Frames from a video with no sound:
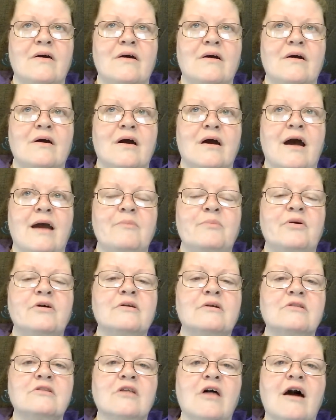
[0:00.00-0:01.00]
I put a
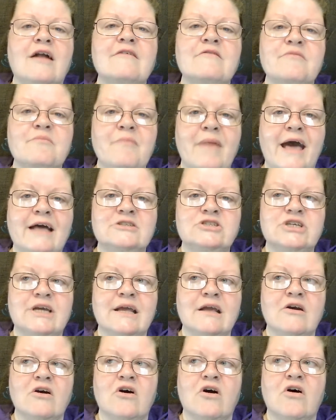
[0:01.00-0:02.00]
lot of magic
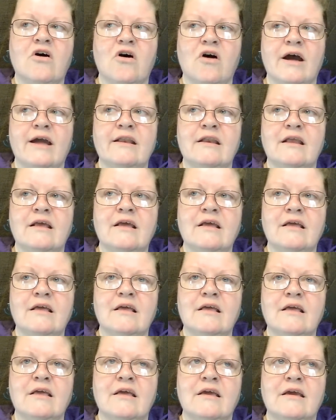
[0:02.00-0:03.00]
on
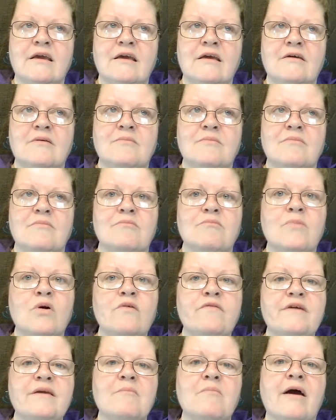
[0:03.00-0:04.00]

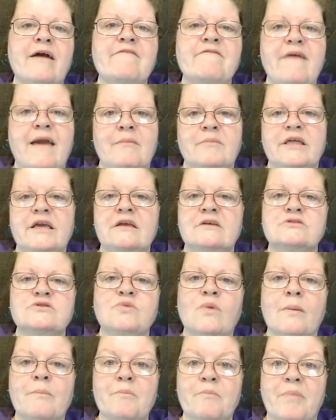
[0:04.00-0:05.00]
moving my family into
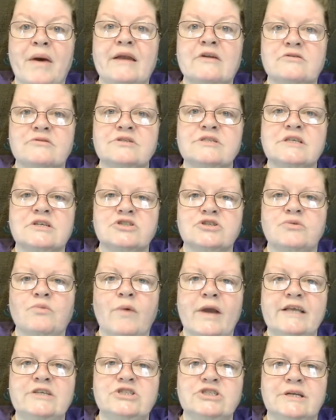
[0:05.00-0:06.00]
a better
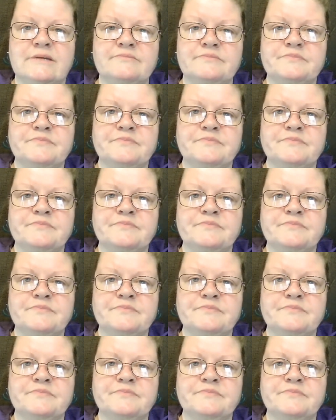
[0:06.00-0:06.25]
situation.